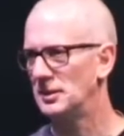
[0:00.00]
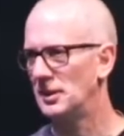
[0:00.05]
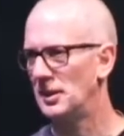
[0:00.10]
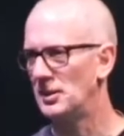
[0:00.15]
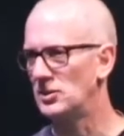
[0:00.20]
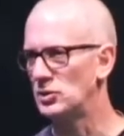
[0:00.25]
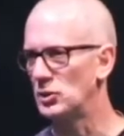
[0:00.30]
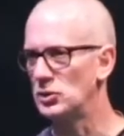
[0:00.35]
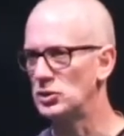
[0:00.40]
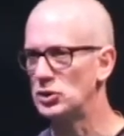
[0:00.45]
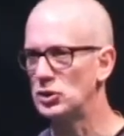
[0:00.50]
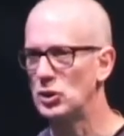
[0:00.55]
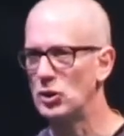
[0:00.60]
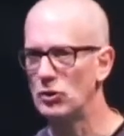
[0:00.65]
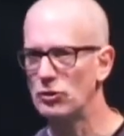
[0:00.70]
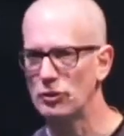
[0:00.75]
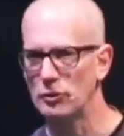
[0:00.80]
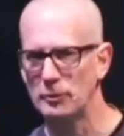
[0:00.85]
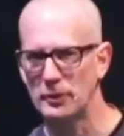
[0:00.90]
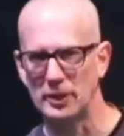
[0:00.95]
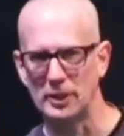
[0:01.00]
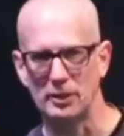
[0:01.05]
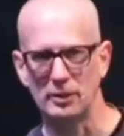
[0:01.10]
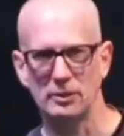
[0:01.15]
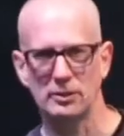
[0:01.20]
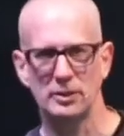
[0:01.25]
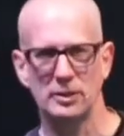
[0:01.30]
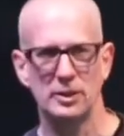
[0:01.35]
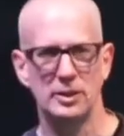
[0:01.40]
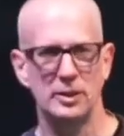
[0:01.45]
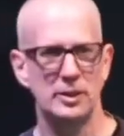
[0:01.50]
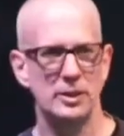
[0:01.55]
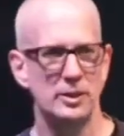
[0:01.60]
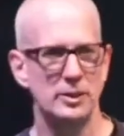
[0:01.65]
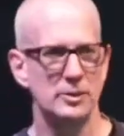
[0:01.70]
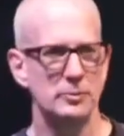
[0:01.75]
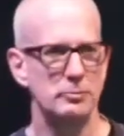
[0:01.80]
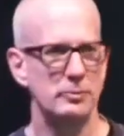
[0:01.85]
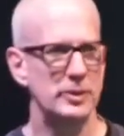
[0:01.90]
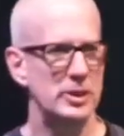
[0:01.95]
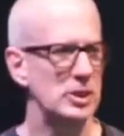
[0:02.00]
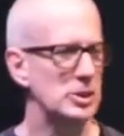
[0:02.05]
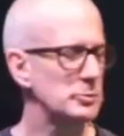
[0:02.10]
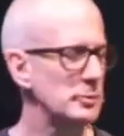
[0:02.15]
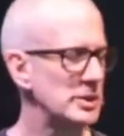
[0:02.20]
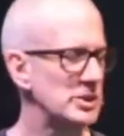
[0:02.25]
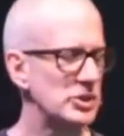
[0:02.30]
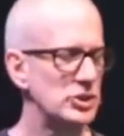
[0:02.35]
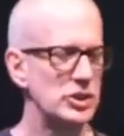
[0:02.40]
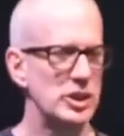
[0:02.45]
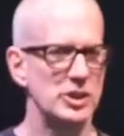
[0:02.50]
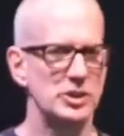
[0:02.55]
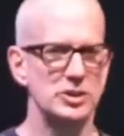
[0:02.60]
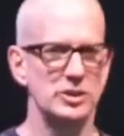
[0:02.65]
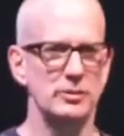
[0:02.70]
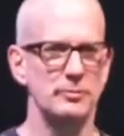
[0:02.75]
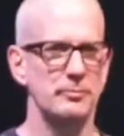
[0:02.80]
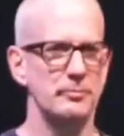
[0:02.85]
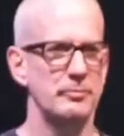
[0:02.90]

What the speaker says: And so as you go from here, here's my suggestion.